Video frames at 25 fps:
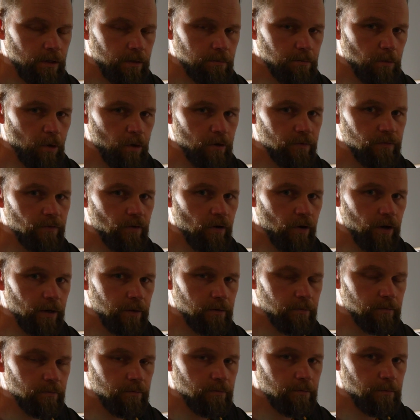
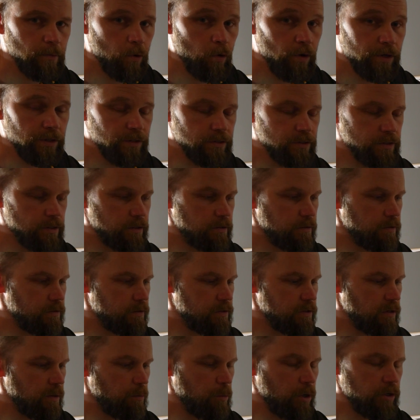modifying points,
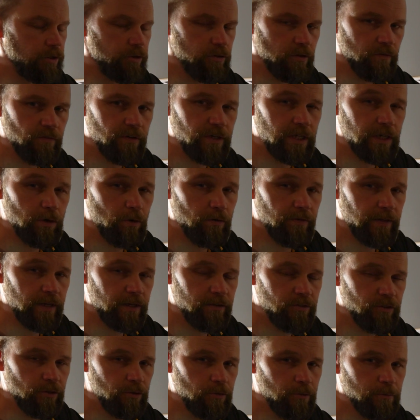so I might do a video on
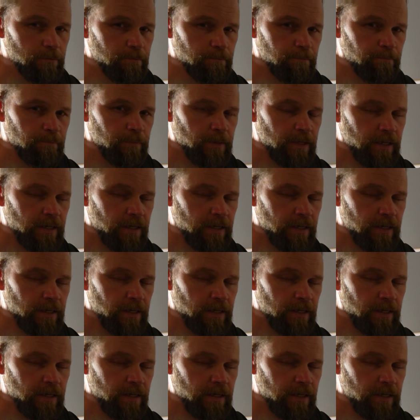that too.